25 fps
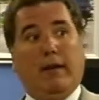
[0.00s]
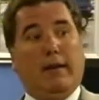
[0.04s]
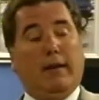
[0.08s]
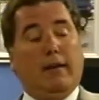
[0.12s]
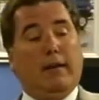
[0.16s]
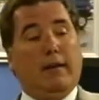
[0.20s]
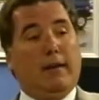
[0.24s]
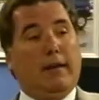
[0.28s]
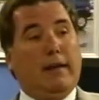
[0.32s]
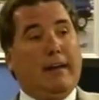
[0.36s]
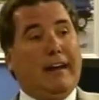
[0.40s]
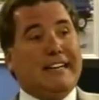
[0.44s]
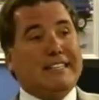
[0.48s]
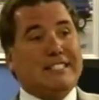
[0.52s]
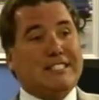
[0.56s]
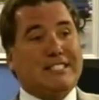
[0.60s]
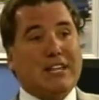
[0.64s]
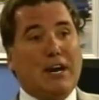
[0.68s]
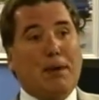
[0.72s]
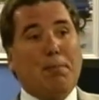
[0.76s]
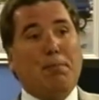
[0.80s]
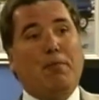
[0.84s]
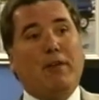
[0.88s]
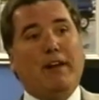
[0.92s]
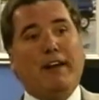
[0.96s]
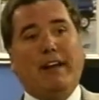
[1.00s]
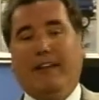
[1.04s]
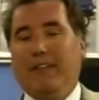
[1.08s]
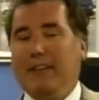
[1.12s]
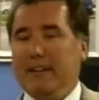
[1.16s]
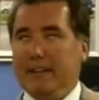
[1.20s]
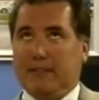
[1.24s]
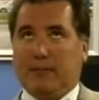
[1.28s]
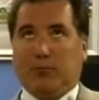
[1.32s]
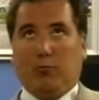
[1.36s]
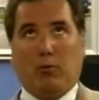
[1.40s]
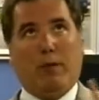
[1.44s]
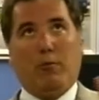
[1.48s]
is something, and
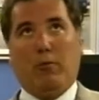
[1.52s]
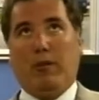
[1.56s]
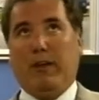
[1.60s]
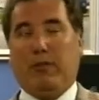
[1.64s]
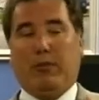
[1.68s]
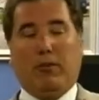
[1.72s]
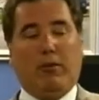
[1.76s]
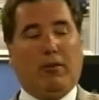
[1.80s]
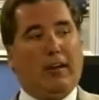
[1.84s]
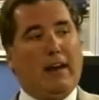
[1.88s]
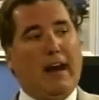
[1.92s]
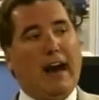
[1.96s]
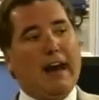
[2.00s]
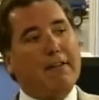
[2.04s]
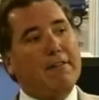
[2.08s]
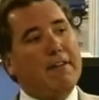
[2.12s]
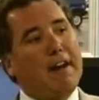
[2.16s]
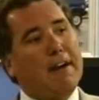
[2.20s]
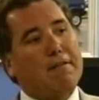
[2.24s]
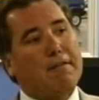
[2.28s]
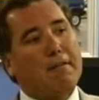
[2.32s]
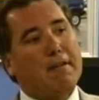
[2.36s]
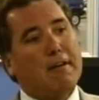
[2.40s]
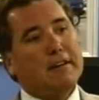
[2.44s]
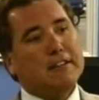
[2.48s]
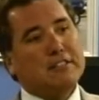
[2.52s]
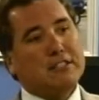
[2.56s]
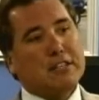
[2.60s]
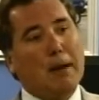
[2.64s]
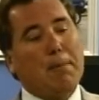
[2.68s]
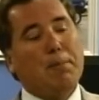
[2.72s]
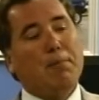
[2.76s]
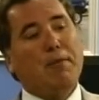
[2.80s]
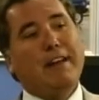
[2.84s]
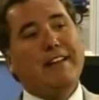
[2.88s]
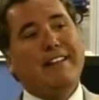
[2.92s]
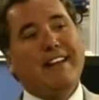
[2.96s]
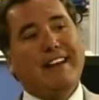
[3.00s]
this we went through a lot of effort,
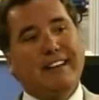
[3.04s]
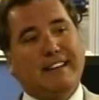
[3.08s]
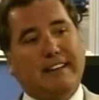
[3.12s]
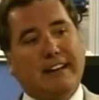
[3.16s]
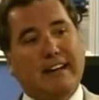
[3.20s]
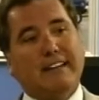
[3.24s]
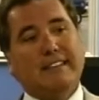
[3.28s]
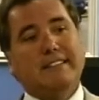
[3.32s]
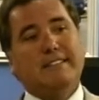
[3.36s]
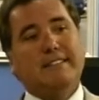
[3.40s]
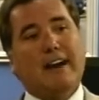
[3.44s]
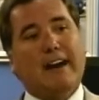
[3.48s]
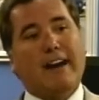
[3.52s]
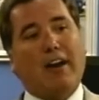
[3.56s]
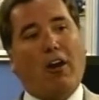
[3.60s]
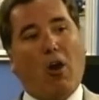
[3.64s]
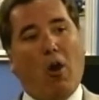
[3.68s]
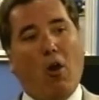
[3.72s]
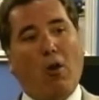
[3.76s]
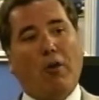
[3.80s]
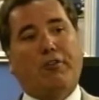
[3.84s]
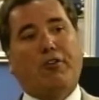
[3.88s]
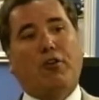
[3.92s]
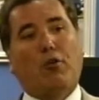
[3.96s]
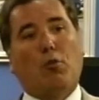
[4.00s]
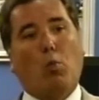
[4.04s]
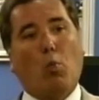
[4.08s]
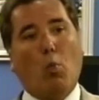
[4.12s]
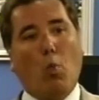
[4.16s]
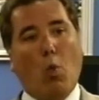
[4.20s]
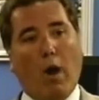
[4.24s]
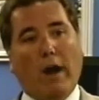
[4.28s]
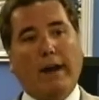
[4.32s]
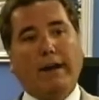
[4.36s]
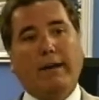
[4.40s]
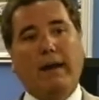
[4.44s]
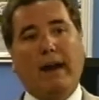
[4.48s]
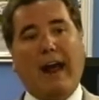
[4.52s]
something that does not alter
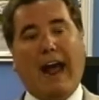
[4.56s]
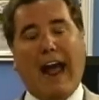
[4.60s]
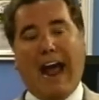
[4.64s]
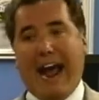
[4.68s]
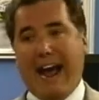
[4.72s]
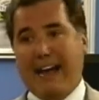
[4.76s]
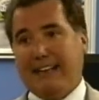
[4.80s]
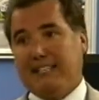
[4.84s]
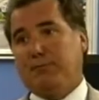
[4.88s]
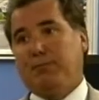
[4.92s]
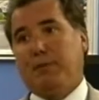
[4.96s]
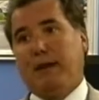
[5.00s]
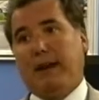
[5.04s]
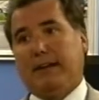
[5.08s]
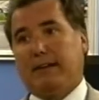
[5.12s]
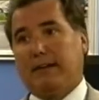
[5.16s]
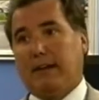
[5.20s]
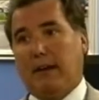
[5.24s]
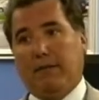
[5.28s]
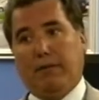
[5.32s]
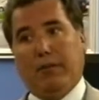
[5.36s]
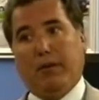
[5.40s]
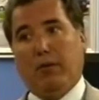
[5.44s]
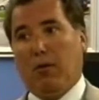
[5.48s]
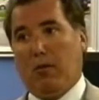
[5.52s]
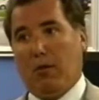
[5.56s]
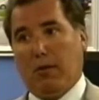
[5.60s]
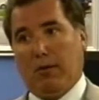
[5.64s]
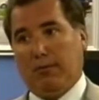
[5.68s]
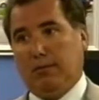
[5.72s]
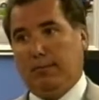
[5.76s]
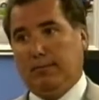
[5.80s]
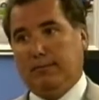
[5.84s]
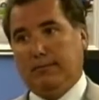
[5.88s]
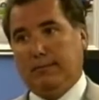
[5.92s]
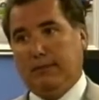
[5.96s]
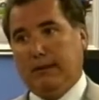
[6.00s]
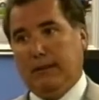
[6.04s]
one aspect of the oil.
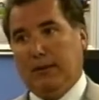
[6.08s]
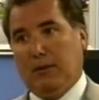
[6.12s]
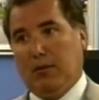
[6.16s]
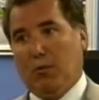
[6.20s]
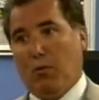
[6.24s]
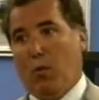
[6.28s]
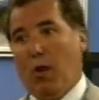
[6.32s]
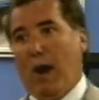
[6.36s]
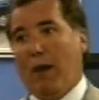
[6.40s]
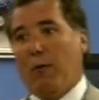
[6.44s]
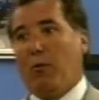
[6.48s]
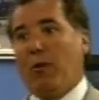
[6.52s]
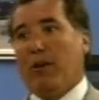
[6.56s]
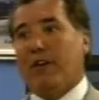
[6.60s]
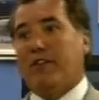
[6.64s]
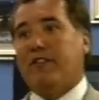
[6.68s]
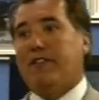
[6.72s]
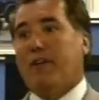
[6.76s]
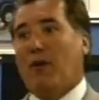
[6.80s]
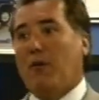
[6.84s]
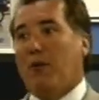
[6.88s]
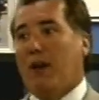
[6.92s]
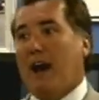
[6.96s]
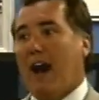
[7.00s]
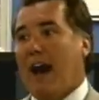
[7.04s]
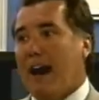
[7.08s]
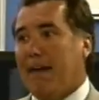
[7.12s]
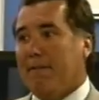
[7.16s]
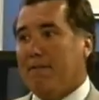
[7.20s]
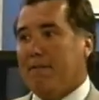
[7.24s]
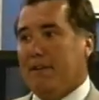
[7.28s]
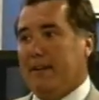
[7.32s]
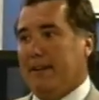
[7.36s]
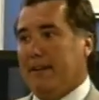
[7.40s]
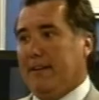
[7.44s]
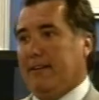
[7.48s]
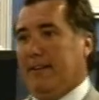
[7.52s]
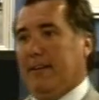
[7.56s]
Why we're so
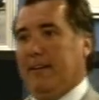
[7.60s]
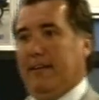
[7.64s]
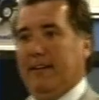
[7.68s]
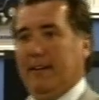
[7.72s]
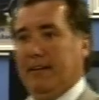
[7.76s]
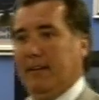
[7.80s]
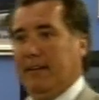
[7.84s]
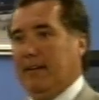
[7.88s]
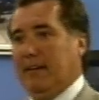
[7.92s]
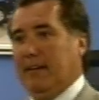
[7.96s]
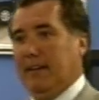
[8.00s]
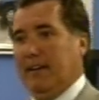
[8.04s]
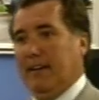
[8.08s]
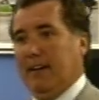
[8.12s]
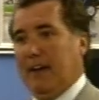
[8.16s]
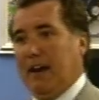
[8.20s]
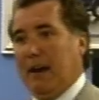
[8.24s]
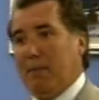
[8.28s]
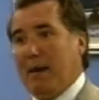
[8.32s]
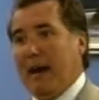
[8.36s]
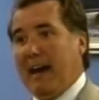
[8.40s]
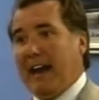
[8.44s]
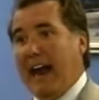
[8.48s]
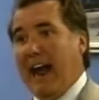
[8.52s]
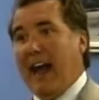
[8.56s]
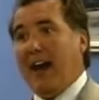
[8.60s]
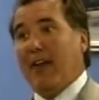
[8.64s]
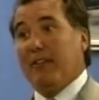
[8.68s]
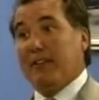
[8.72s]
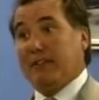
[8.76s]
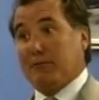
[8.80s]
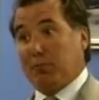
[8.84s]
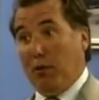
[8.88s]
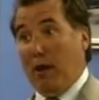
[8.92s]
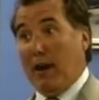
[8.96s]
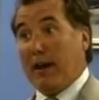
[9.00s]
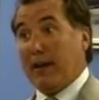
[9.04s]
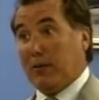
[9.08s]
confident about how this
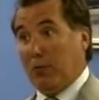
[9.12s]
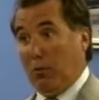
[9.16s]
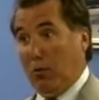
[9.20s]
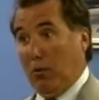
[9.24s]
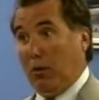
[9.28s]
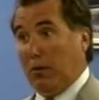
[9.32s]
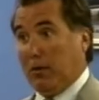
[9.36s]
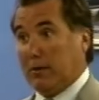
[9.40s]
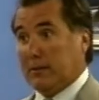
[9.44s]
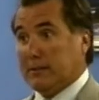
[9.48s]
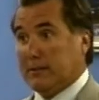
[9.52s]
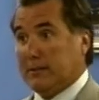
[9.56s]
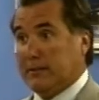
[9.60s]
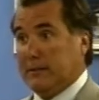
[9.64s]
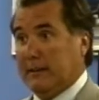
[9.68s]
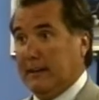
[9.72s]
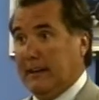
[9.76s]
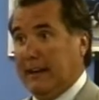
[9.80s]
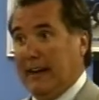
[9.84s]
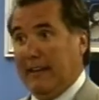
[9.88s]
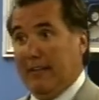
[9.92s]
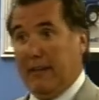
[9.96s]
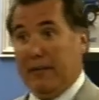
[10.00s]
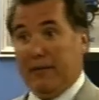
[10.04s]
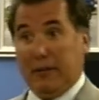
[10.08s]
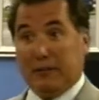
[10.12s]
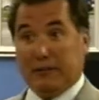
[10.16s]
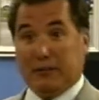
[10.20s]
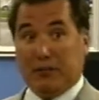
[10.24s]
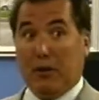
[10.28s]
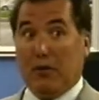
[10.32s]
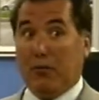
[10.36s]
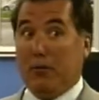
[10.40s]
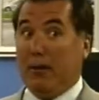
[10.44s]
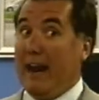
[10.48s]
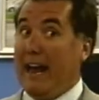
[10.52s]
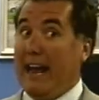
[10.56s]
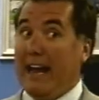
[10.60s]
product works and that there's no
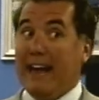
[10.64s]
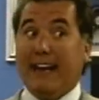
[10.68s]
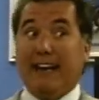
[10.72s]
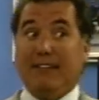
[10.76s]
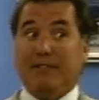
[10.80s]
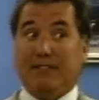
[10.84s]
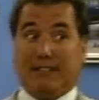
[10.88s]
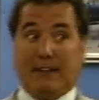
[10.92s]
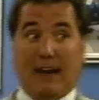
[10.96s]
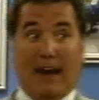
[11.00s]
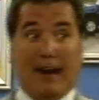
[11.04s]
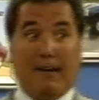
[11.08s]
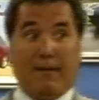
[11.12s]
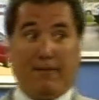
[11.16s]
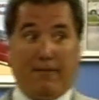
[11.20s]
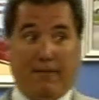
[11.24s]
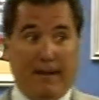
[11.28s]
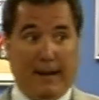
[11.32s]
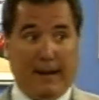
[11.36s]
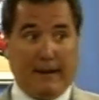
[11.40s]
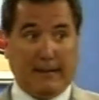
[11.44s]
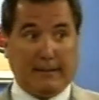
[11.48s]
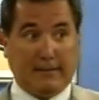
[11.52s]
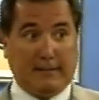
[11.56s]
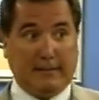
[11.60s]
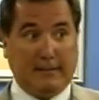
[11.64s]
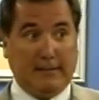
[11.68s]
negative side effects